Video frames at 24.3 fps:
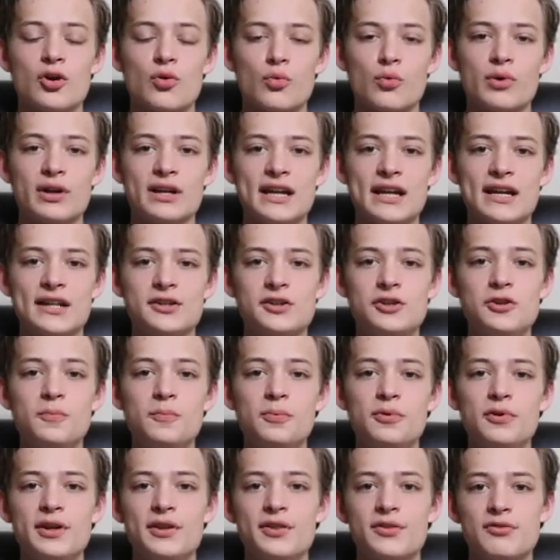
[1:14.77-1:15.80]
running at
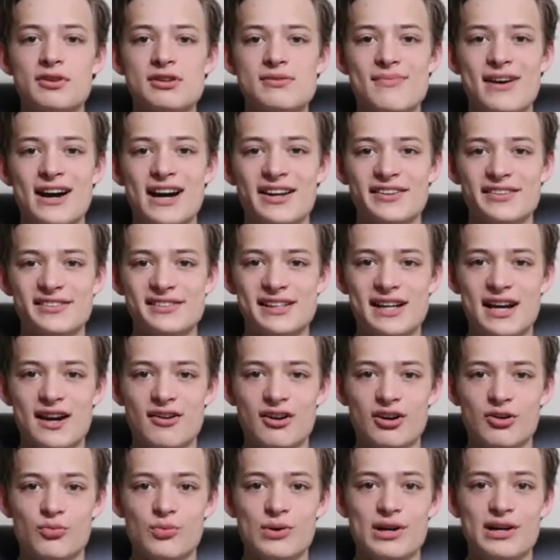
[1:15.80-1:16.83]
2.3 miles an
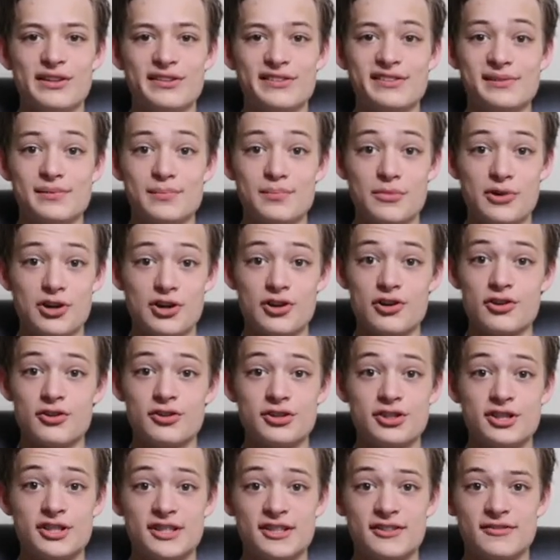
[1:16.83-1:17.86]
hour while
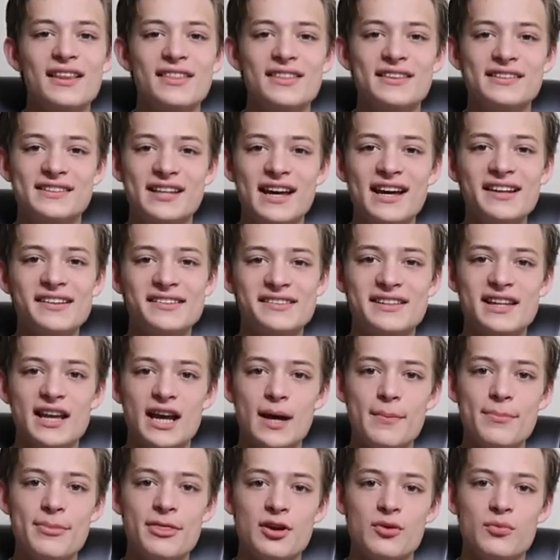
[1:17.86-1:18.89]
submerged. The test
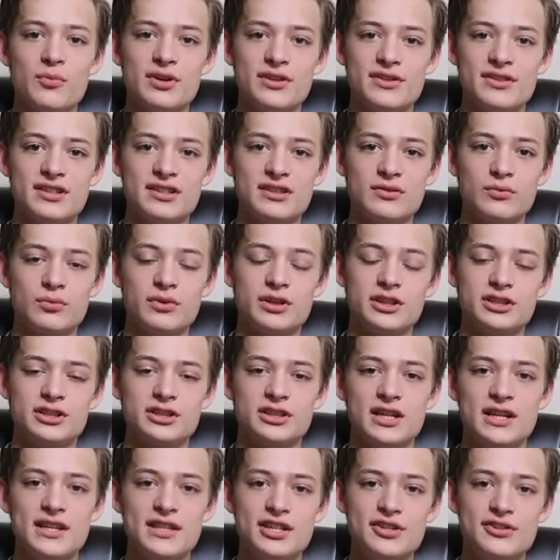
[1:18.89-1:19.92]
depth,
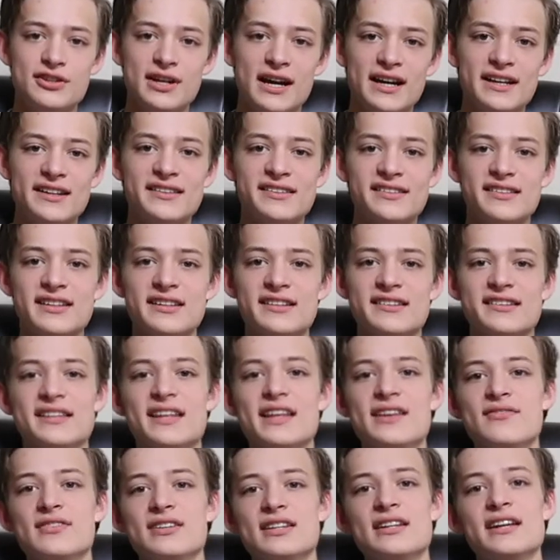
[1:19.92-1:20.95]
which in the United States
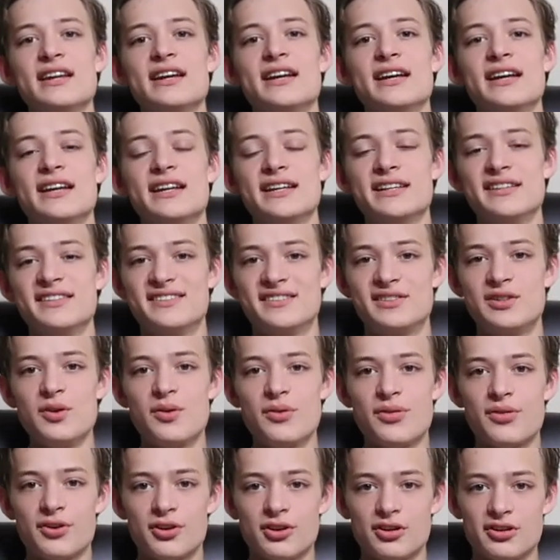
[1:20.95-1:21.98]
Navy is
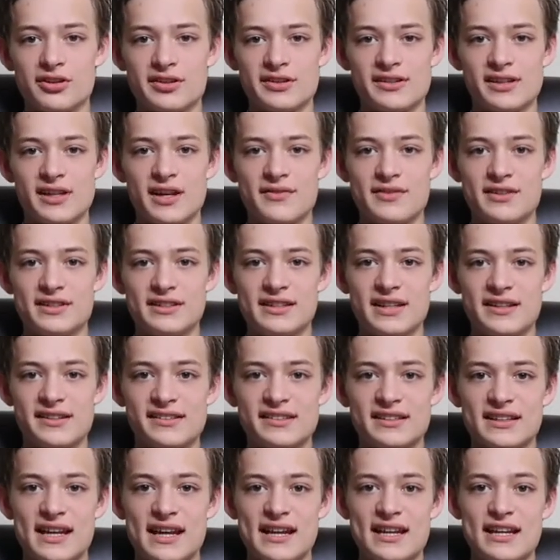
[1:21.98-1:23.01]
2/3 of the
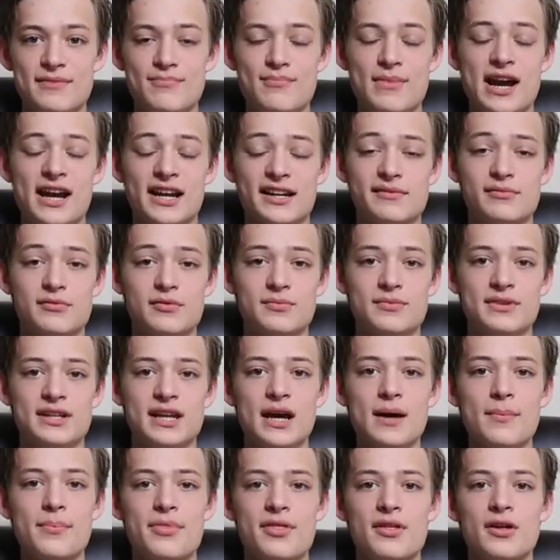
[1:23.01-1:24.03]
designated maximum
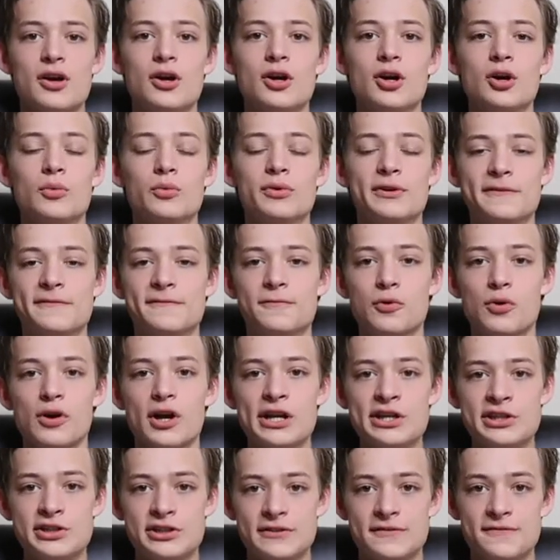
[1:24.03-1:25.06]
depth, was
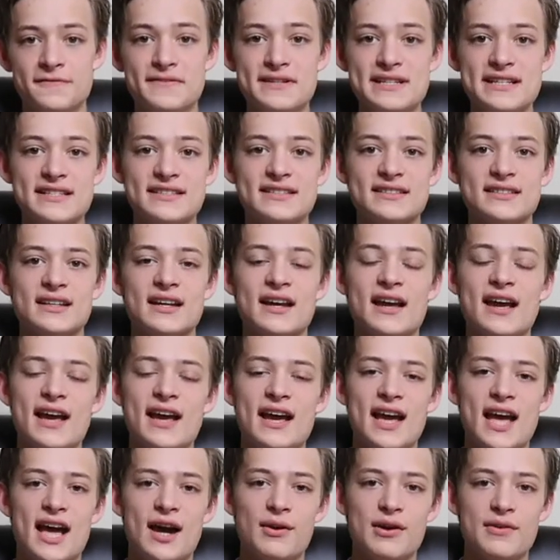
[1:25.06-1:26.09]
400 feet.
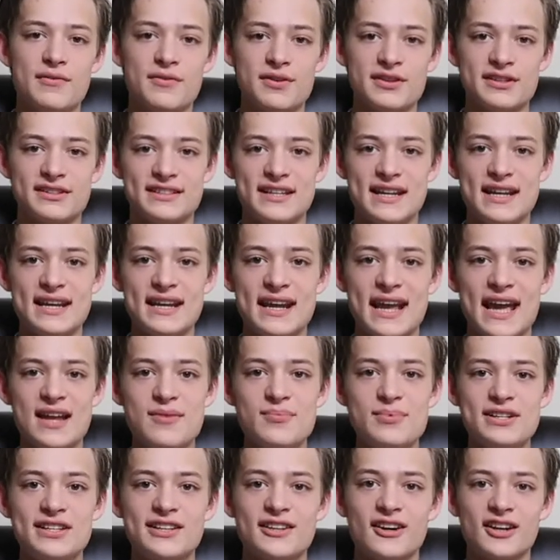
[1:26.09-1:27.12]
However, the Tang had
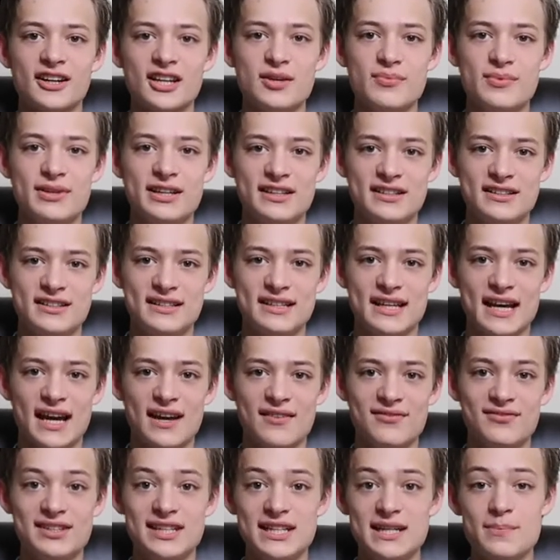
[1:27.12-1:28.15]
been documented to
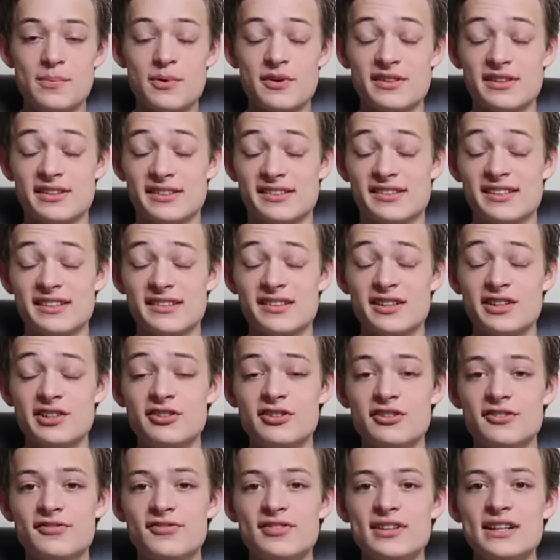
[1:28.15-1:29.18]
dive deeper than
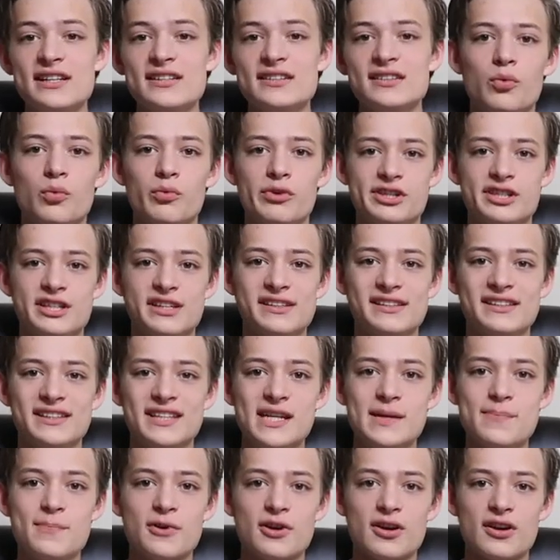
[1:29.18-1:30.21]
600 feet, which is
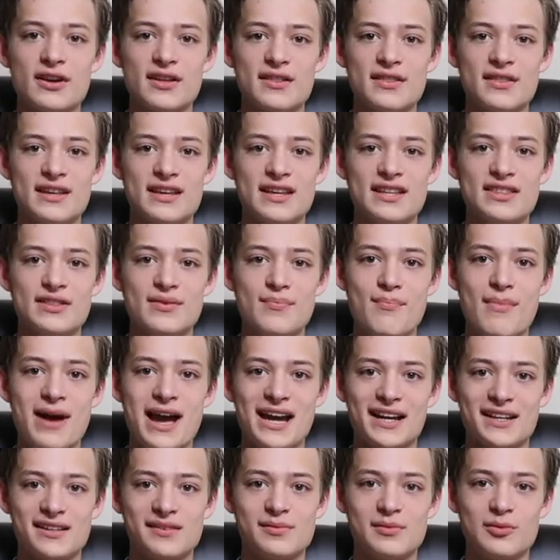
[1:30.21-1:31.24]
deeper than the
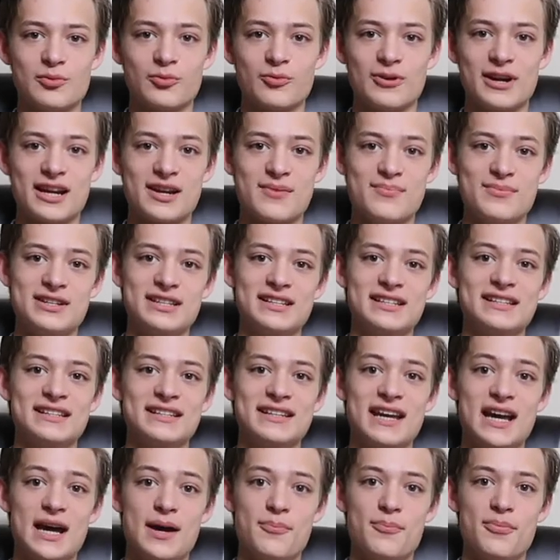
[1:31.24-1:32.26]
maximum recommended
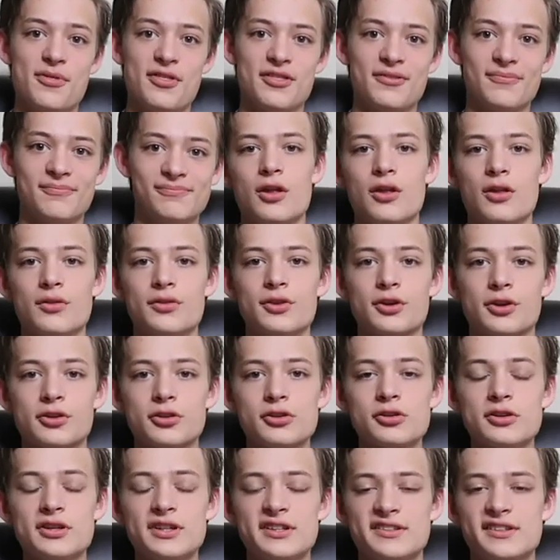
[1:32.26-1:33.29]
depth. The
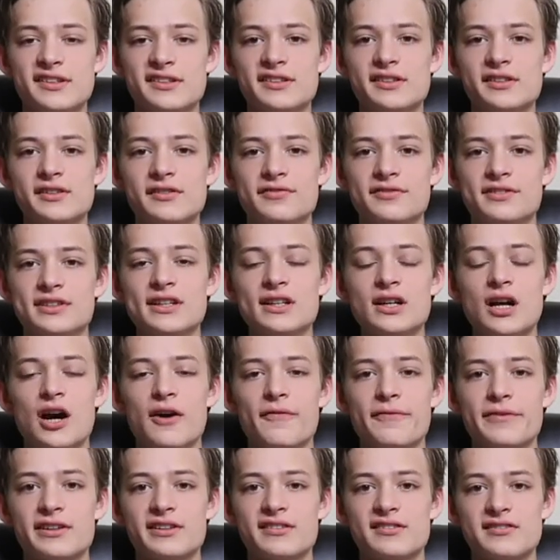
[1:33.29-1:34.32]
crew consisted of 10
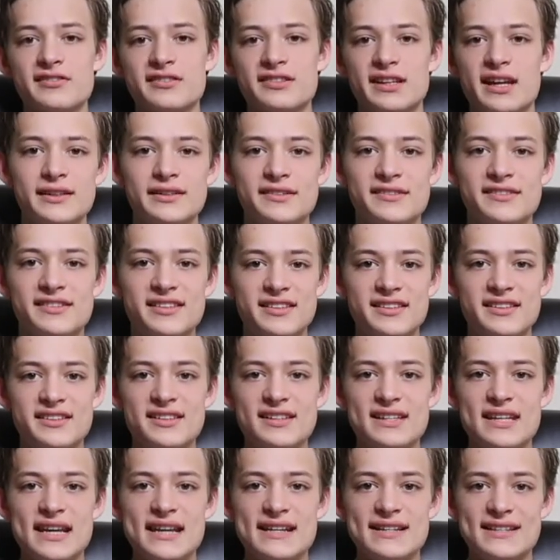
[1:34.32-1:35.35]
officers and
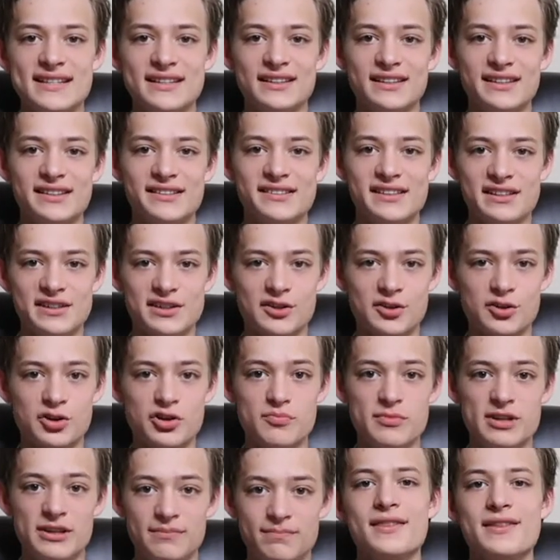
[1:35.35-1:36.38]
68 enlisted
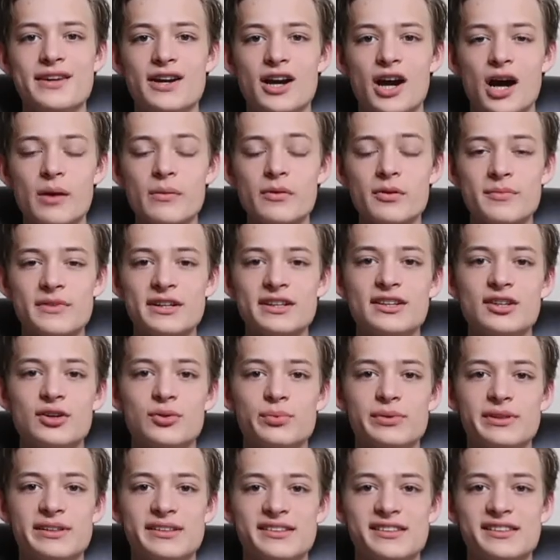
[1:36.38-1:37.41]
crewmen. The armament
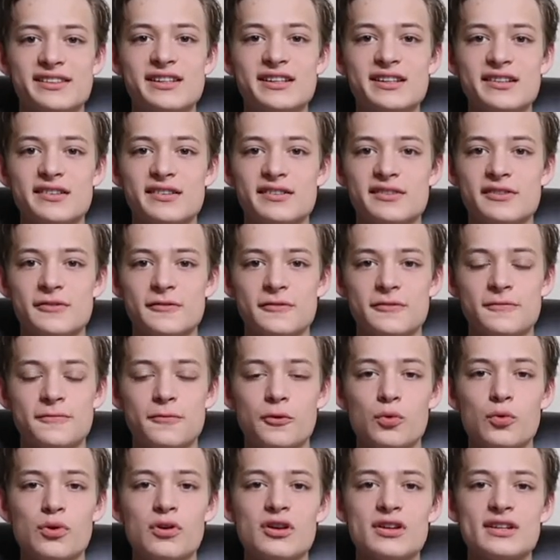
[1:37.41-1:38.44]
was 6
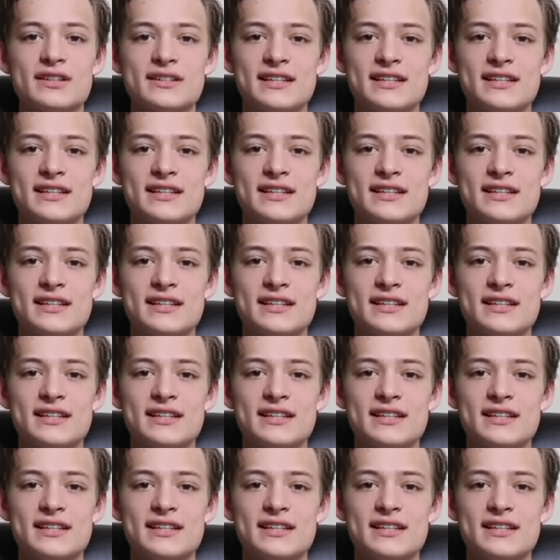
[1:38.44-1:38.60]
forward